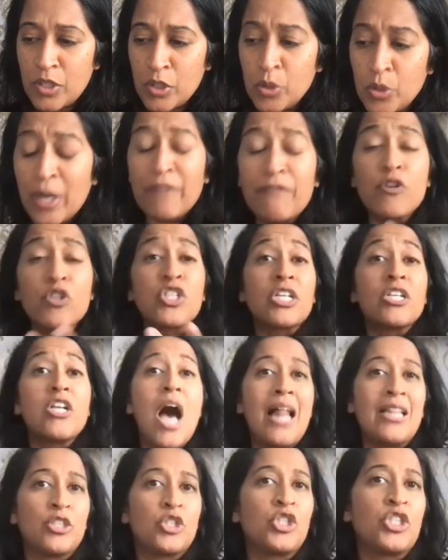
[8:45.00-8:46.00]
you got to first
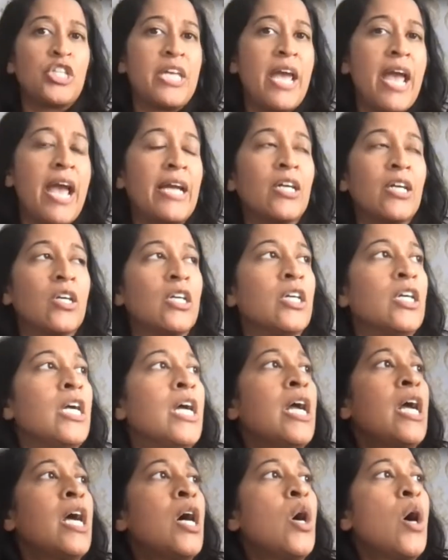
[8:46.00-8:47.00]
acknowledge the anger,
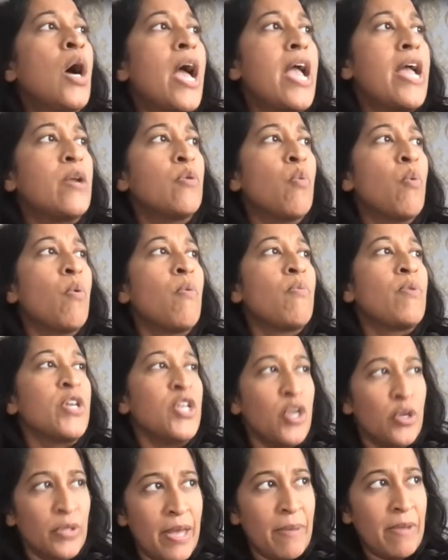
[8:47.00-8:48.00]
and
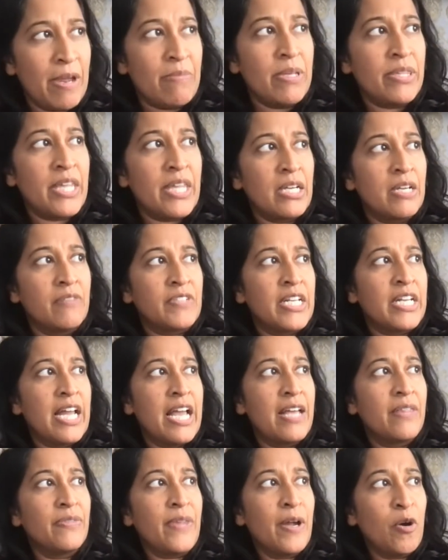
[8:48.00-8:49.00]
you know that made me think of
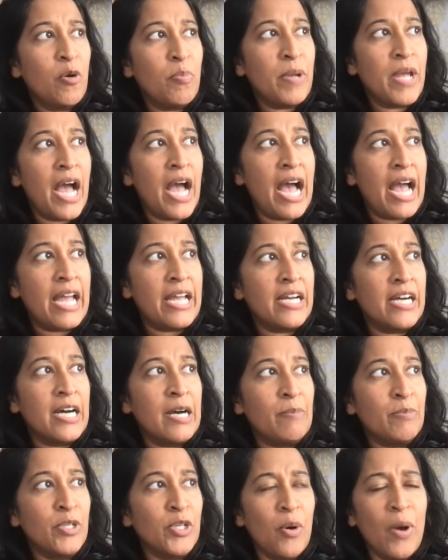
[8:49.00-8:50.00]
today in therapy. I,
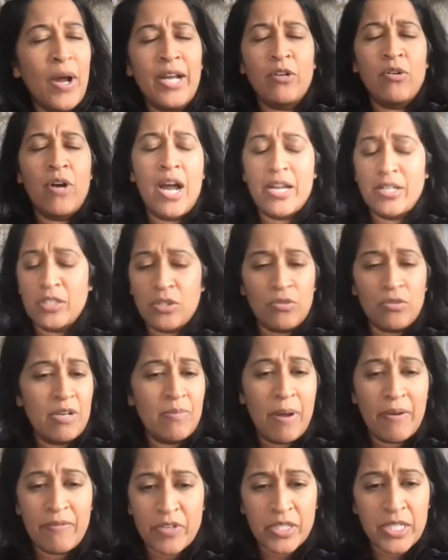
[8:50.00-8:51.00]
um, you know, I cry and
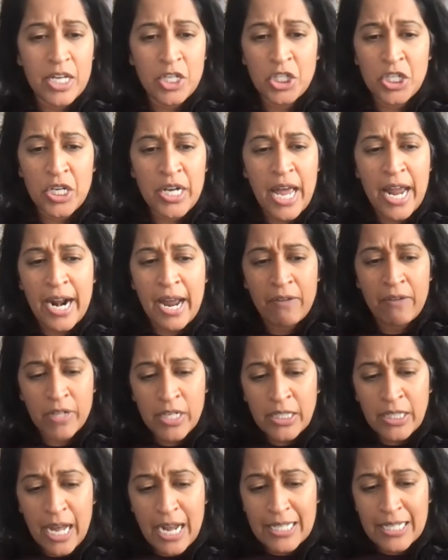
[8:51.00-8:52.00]
scream every session, and I
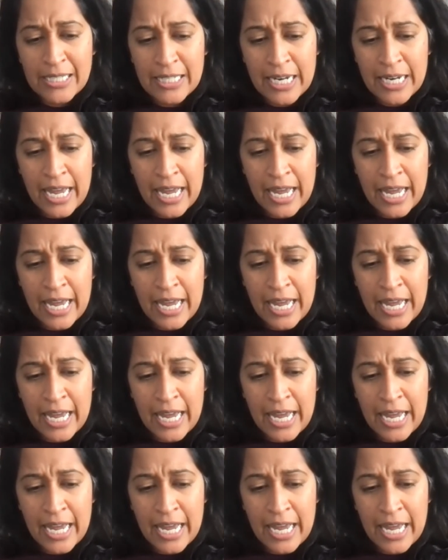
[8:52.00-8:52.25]
realized